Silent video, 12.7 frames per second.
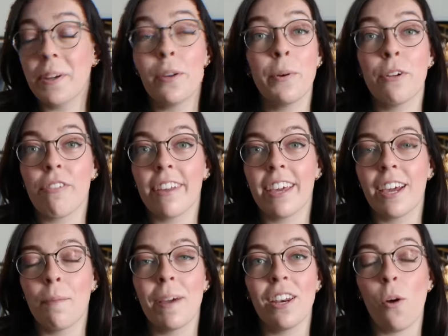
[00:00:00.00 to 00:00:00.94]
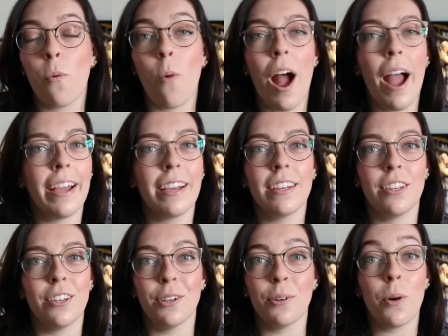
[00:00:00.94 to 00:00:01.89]
I know what you're thinking, Amanda, why
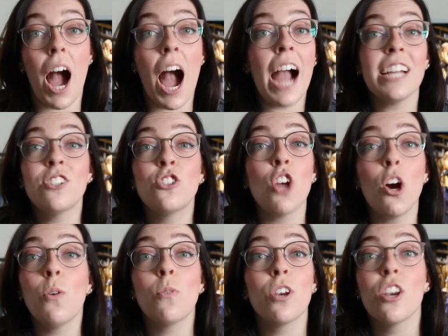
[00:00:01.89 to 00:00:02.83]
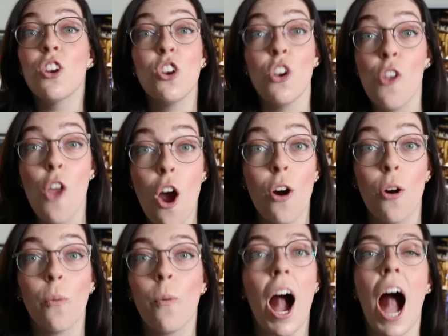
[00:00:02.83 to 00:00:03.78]
you? I don't
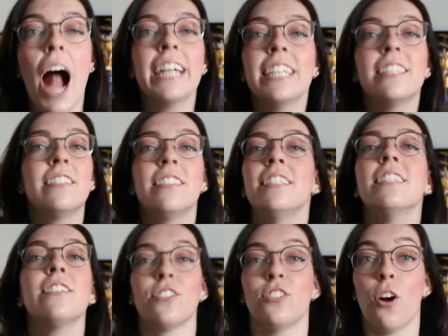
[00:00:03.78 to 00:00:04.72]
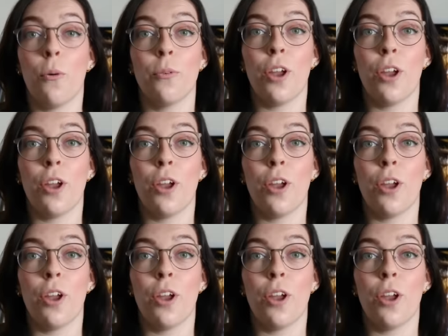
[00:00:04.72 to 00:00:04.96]
know. I still don't